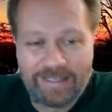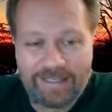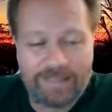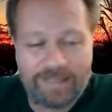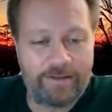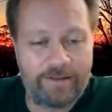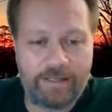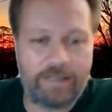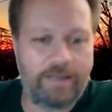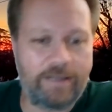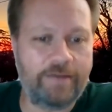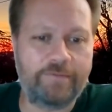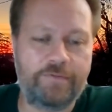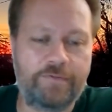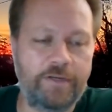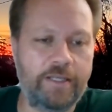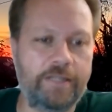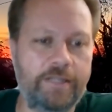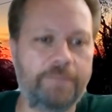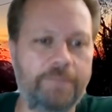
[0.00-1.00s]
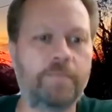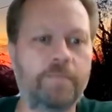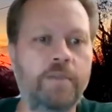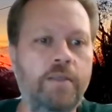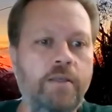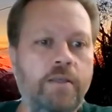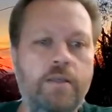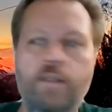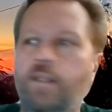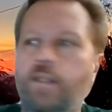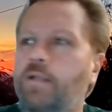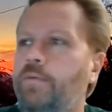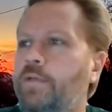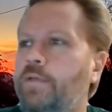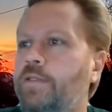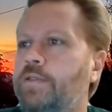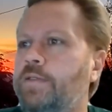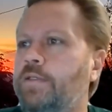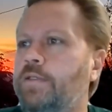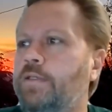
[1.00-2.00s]
uh, forget it. Let me
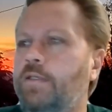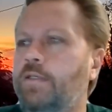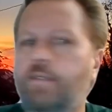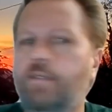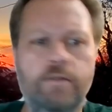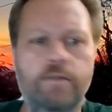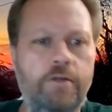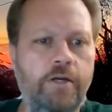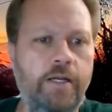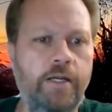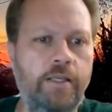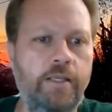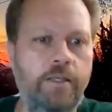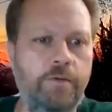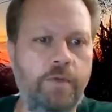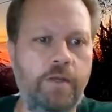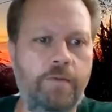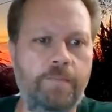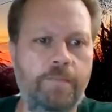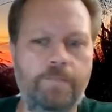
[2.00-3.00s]
see. All right, here we go.